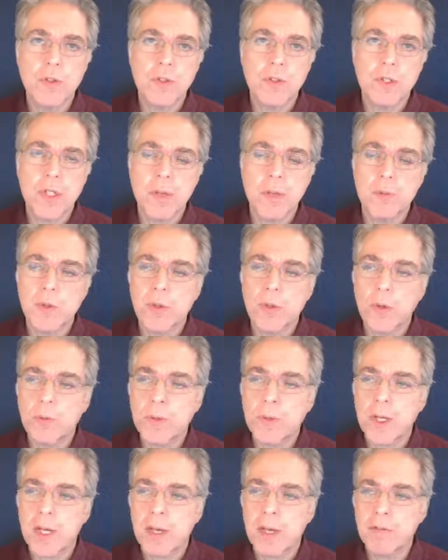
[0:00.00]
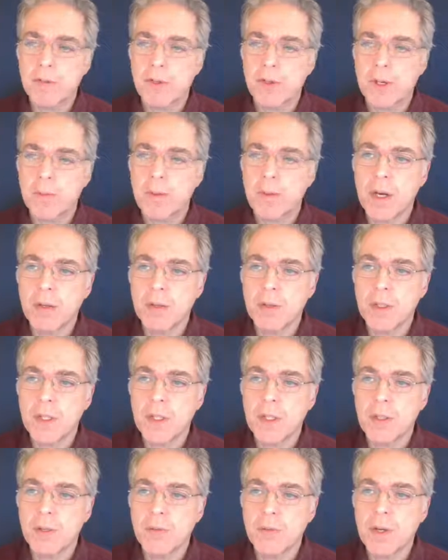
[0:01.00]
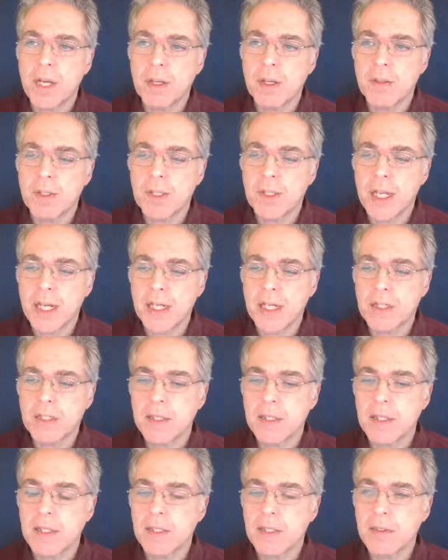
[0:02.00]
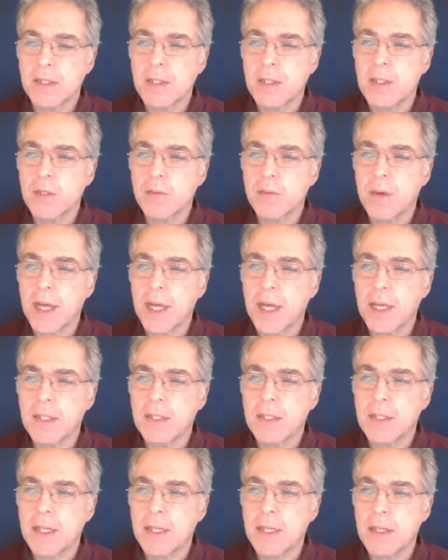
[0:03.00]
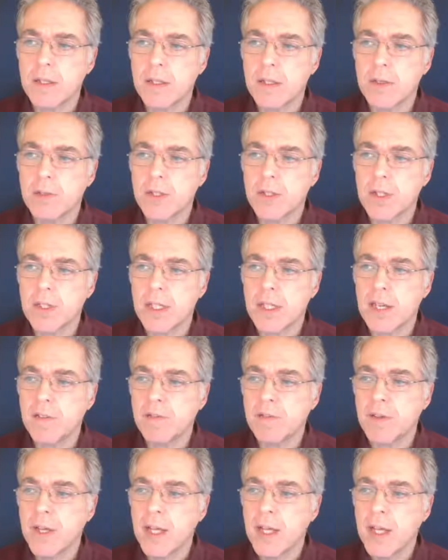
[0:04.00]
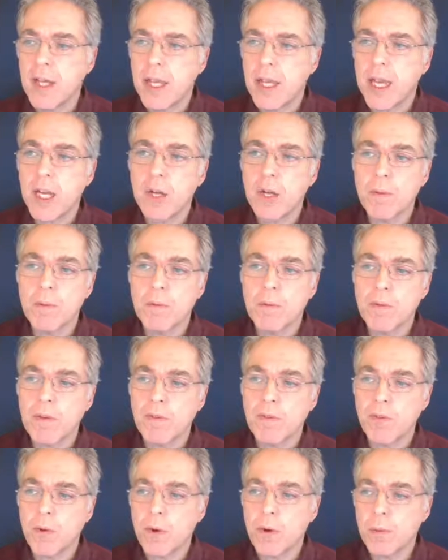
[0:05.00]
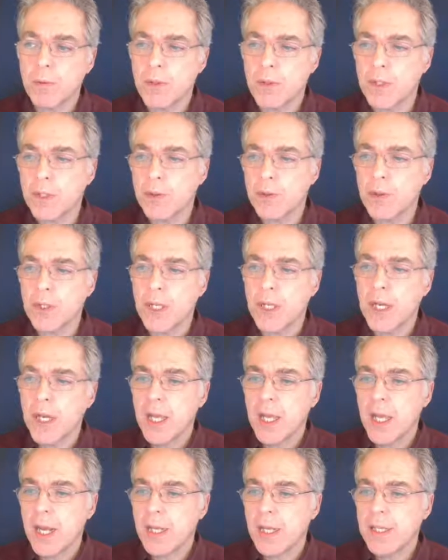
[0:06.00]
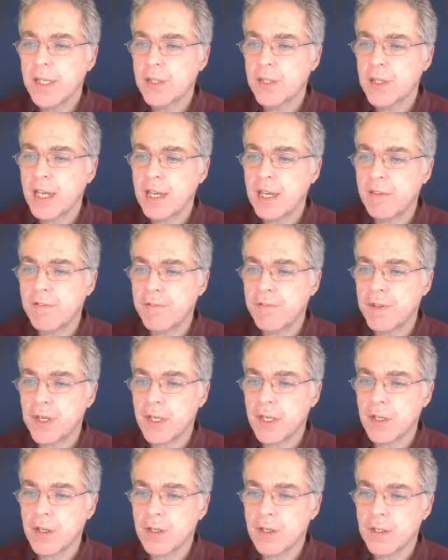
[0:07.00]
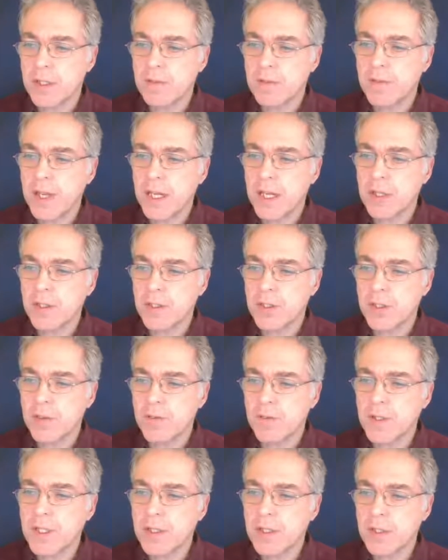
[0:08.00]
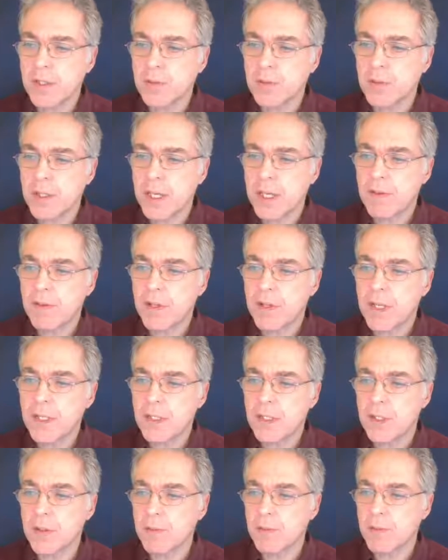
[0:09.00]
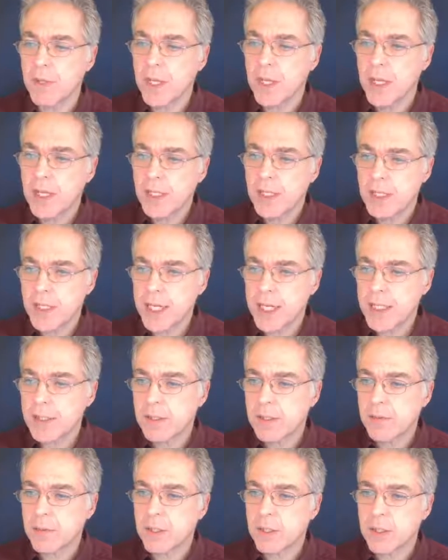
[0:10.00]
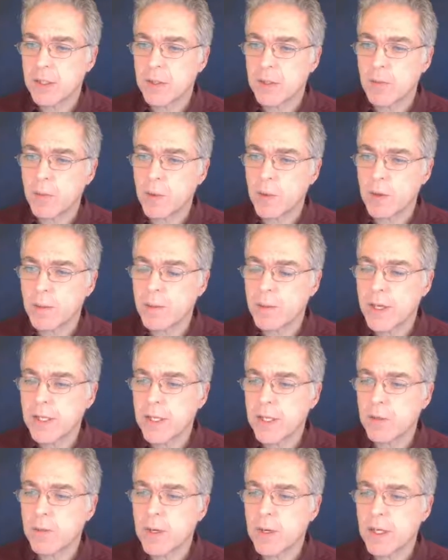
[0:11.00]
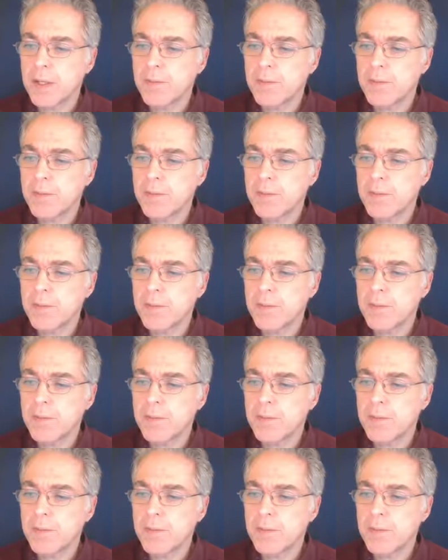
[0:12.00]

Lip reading: are absorbed after about 300 seconds in this way, and you just have helium-4 produced. And then you have constant values of lithium-7, lithium-6, which is the more abundant one,